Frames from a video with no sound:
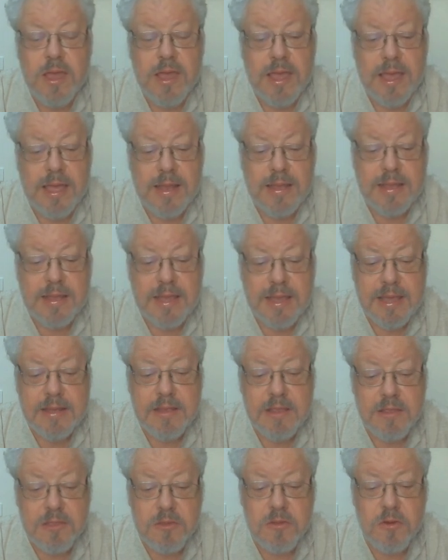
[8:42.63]
and then
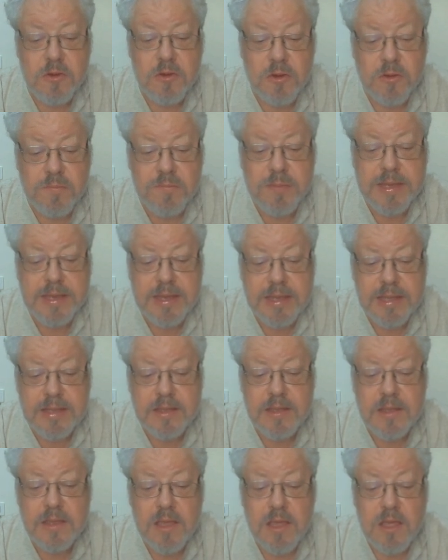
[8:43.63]
the third
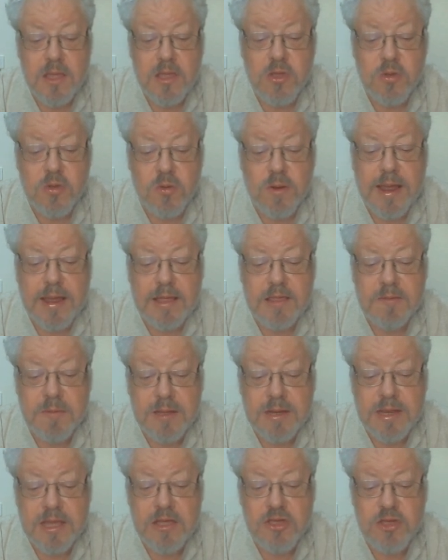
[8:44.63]
being your
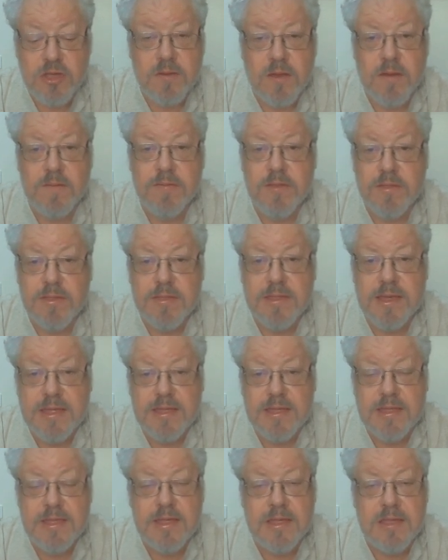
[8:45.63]
explanation of the
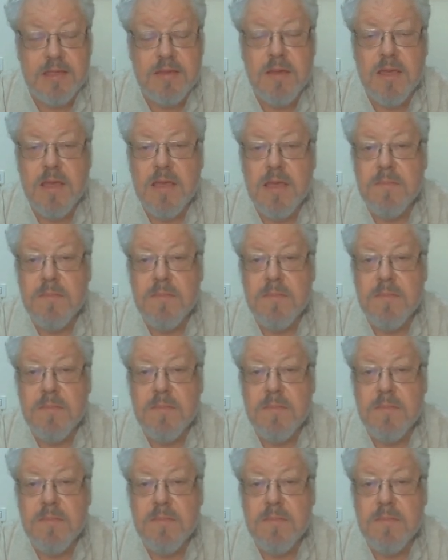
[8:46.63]
thesis,